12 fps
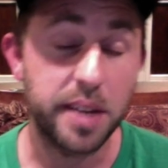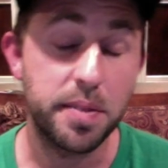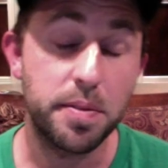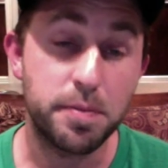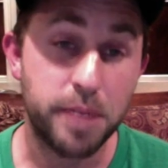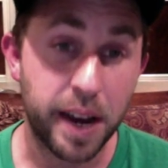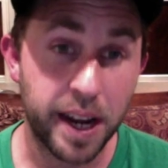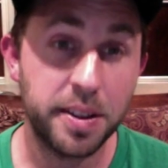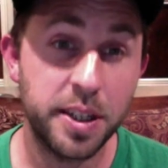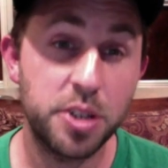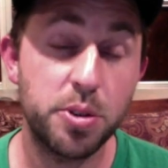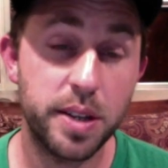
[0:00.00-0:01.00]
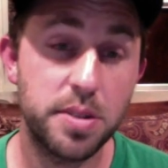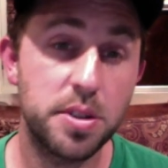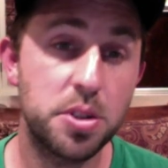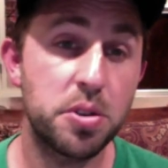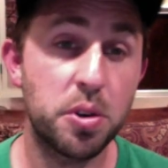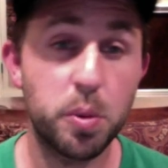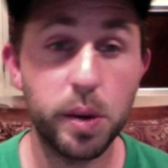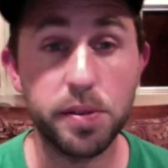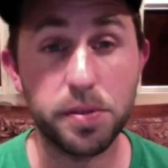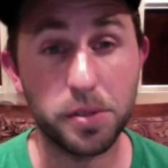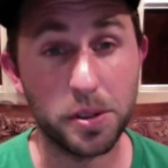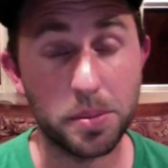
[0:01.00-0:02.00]
finally transition away
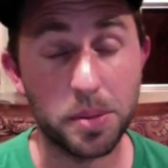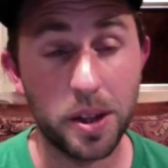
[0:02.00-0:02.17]
from